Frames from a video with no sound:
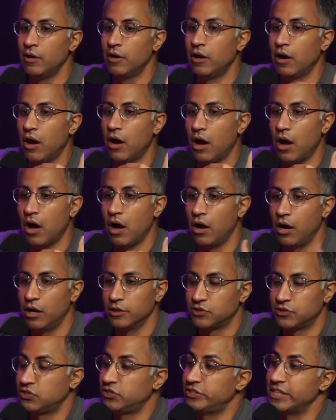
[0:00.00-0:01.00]
uh,
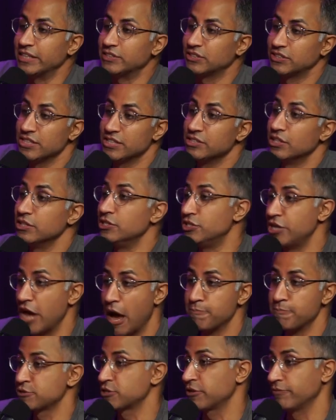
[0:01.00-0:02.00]
assessing the
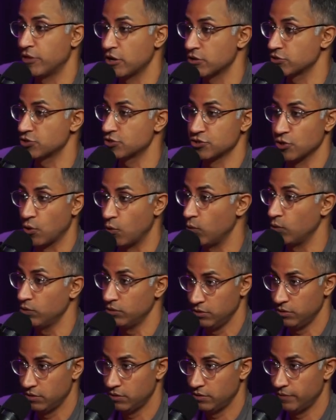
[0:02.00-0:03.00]
depths of their
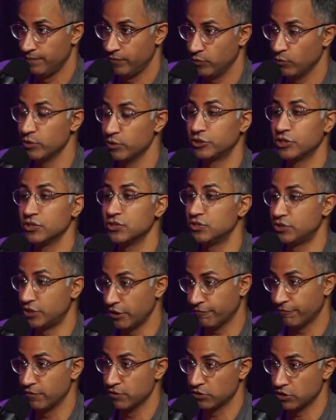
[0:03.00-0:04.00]
soul, mm-hmm. which is
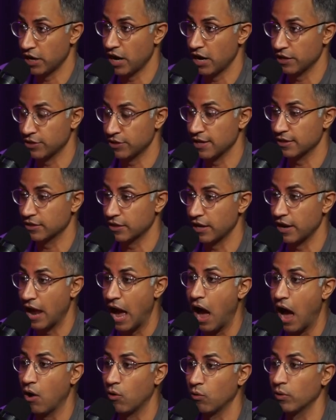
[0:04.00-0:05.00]
different than I think than
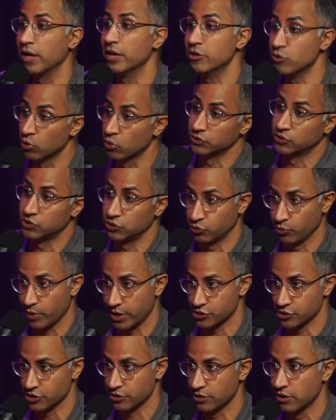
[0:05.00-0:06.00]
how in your
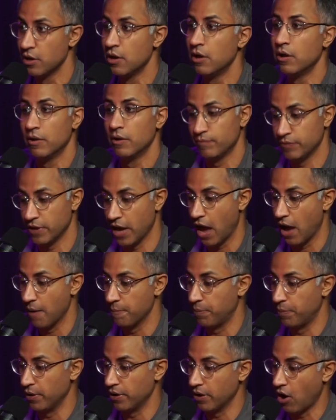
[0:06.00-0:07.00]
situation. Totally. Yeah,
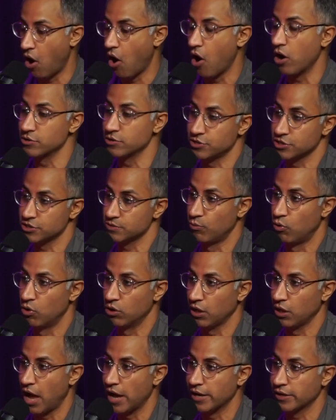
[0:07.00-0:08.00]
but ours is
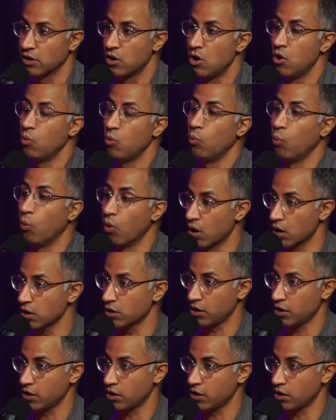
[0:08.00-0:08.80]
more like work,